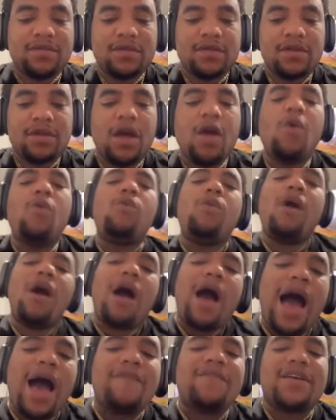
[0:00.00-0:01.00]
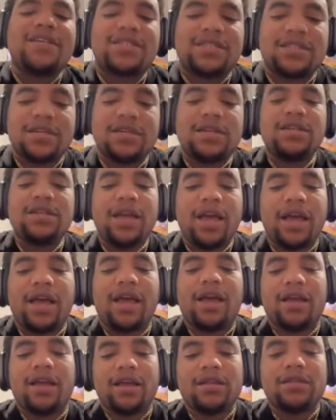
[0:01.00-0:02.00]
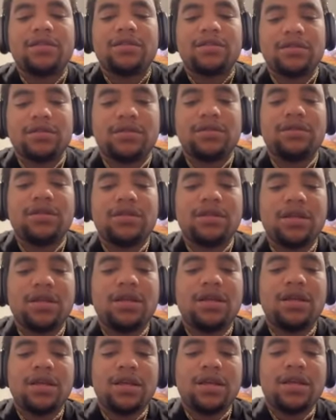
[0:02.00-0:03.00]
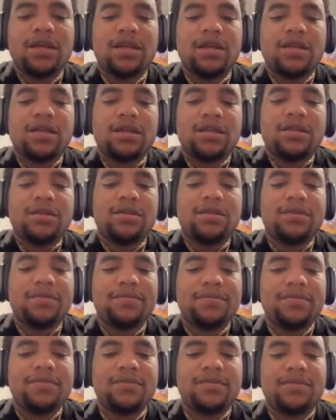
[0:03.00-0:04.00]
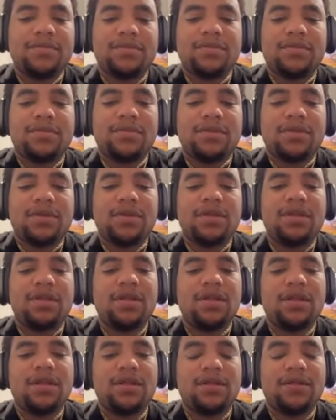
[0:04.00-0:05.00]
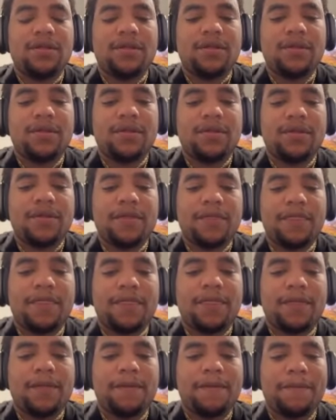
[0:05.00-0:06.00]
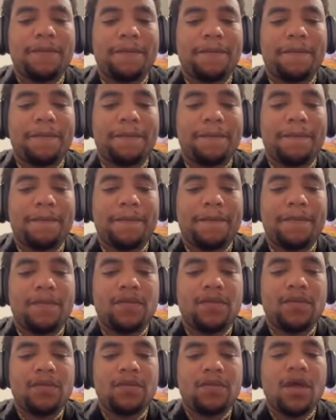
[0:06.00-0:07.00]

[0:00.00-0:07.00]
(silent)